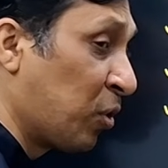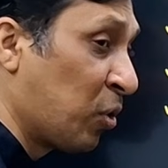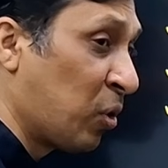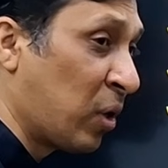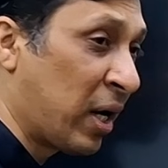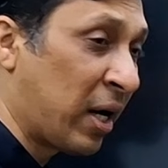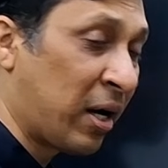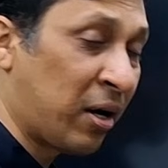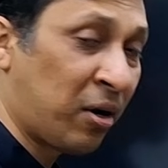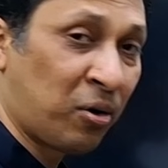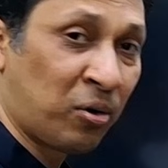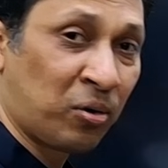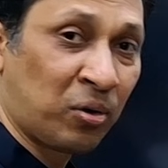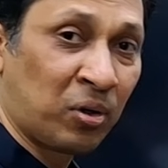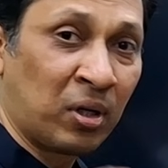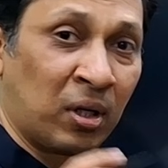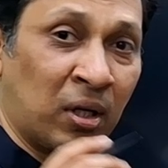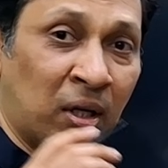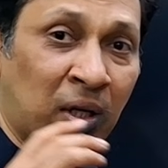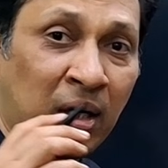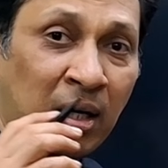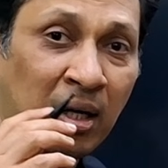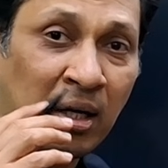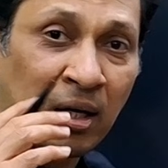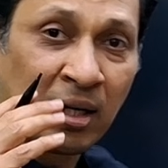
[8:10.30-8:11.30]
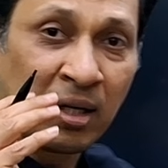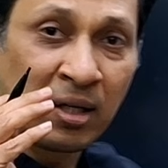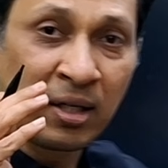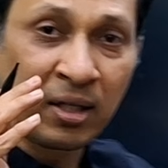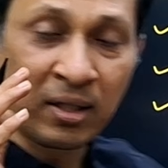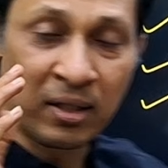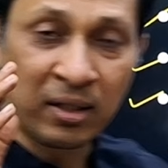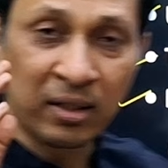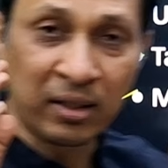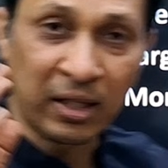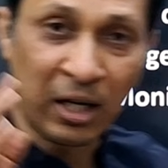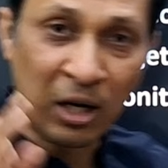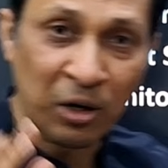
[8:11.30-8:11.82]
you have
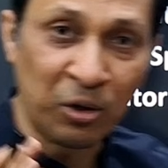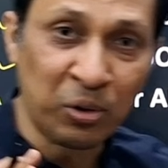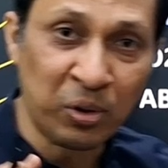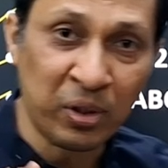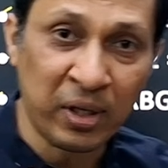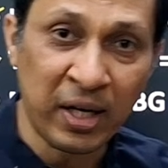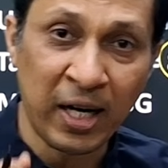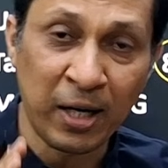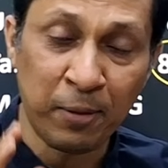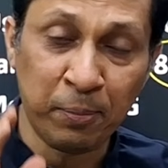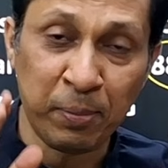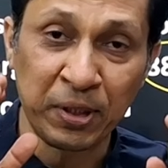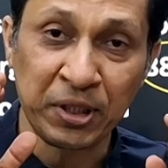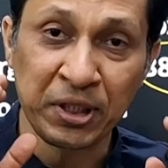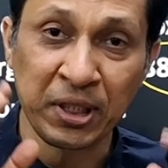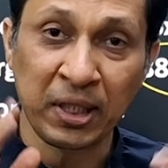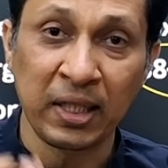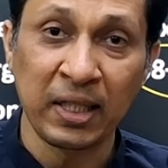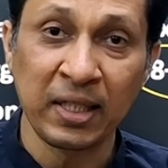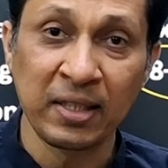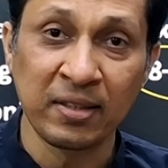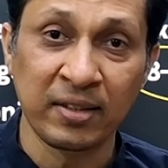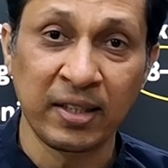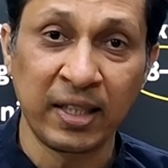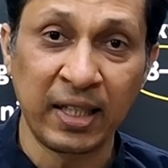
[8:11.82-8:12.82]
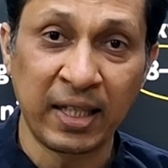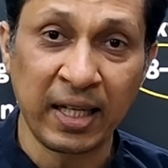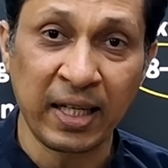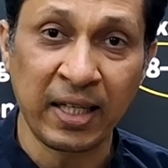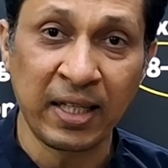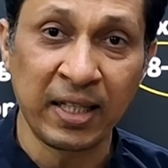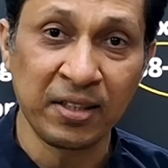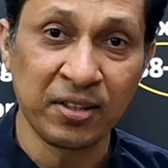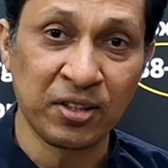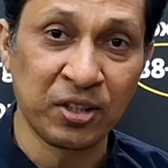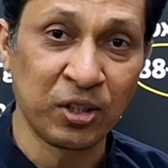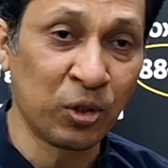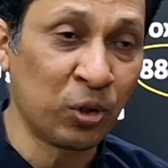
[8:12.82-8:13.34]
doubt that patient is
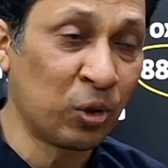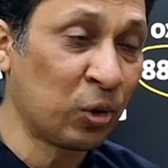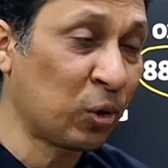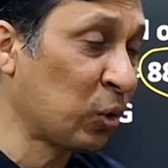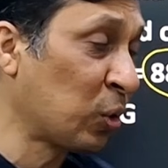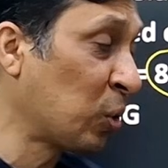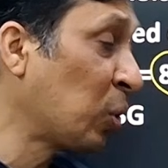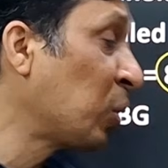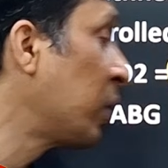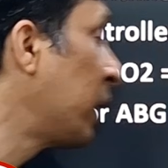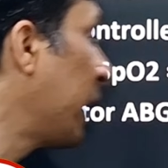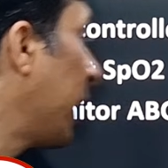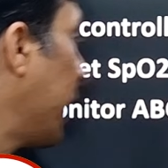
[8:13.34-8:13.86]
retaining CO2,